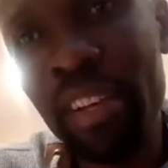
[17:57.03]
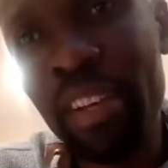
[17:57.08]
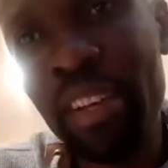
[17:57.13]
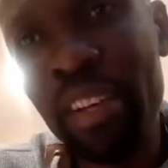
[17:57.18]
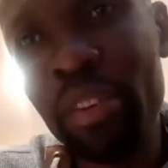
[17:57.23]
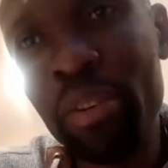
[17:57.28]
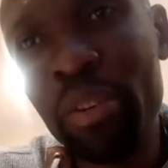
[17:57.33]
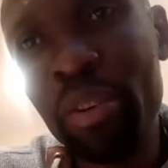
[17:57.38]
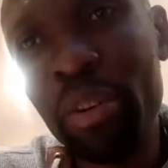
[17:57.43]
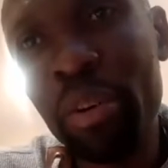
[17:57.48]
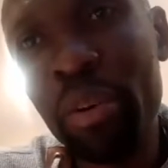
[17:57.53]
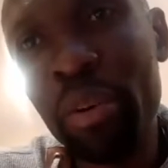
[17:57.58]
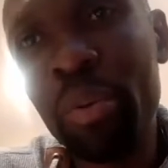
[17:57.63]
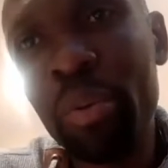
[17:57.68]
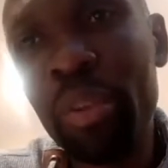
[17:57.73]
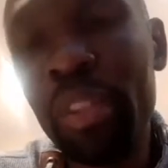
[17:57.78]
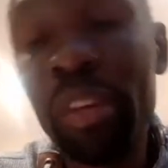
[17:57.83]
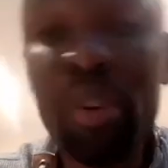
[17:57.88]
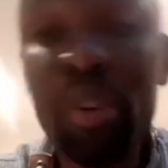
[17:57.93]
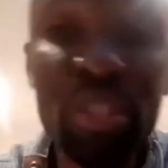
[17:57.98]

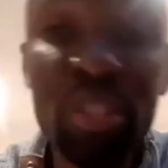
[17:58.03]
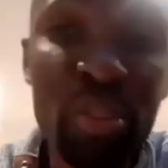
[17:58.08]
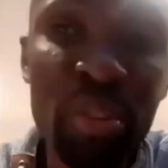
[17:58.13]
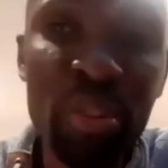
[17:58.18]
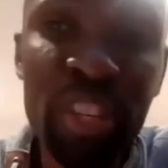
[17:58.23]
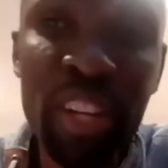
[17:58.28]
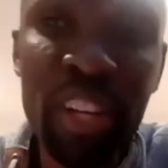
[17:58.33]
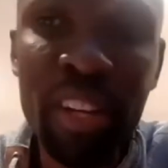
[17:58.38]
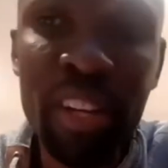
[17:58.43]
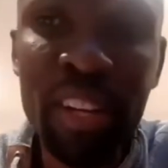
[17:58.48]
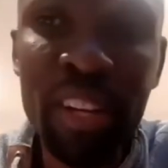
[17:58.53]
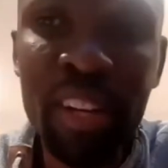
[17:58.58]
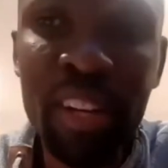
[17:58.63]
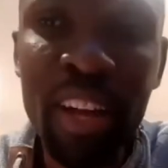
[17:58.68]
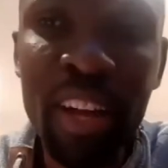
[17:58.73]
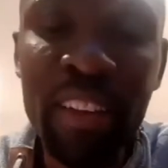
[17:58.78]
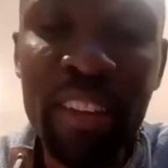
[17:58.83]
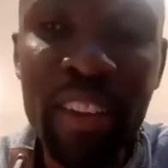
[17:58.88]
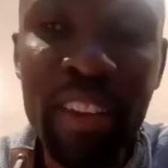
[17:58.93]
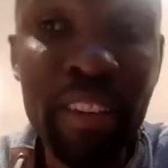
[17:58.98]
with Coach Roger
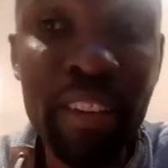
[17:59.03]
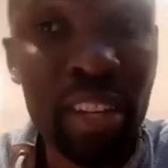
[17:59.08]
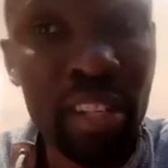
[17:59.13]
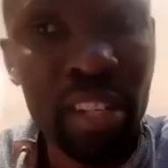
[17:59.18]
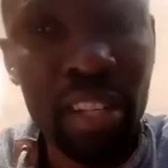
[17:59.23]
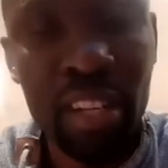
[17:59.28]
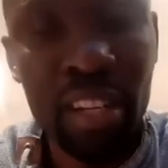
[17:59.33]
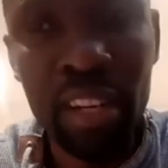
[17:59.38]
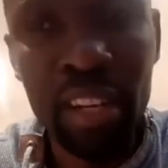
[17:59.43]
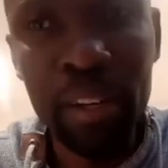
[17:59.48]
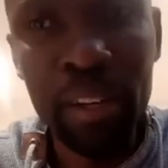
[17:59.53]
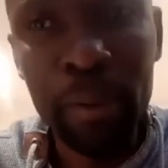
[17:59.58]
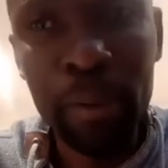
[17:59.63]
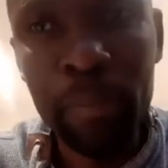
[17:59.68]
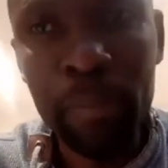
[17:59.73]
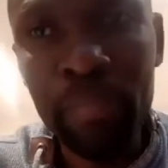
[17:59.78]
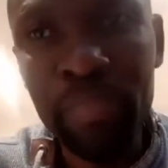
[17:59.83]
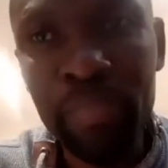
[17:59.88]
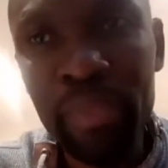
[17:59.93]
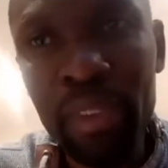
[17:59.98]
and Eric Tinkler,
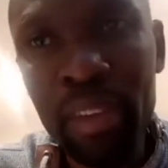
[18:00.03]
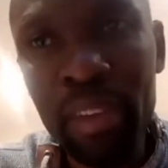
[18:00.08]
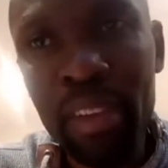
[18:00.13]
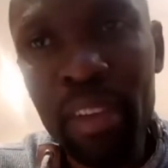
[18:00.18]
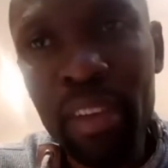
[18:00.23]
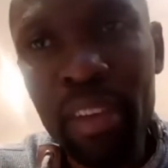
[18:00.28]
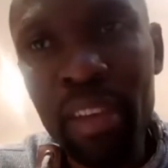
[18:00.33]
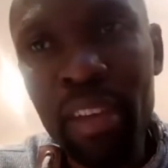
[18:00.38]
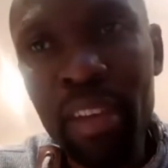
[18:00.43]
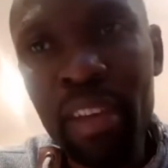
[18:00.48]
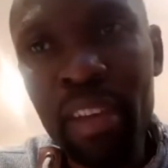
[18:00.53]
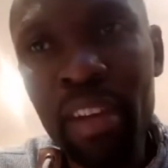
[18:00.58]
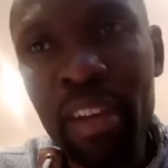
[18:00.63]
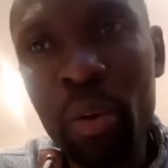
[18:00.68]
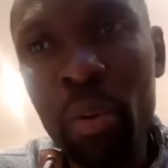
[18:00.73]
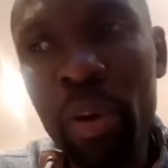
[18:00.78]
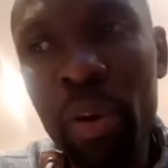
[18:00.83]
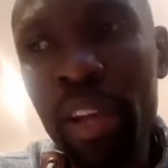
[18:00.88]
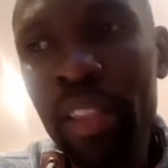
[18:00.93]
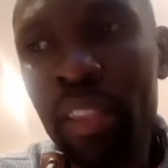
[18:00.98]

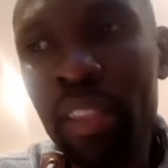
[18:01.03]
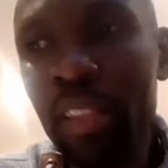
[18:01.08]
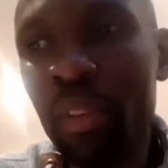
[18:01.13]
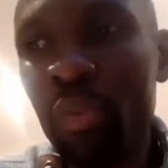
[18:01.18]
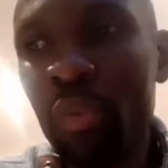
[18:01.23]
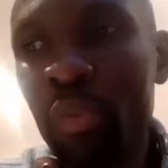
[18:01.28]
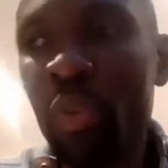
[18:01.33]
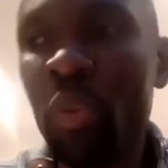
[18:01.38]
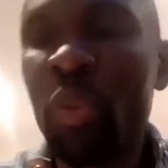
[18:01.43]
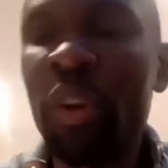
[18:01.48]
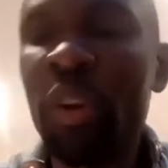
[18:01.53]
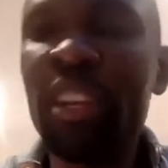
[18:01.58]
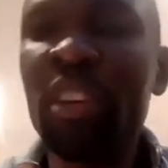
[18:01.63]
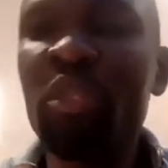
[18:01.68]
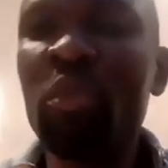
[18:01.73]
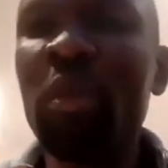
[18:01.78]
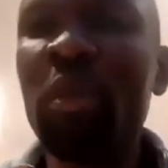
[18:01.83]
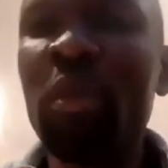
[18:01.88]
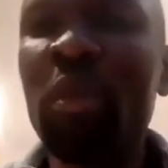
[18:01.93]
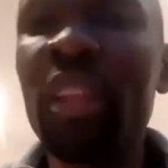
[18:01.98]
where we wanted to play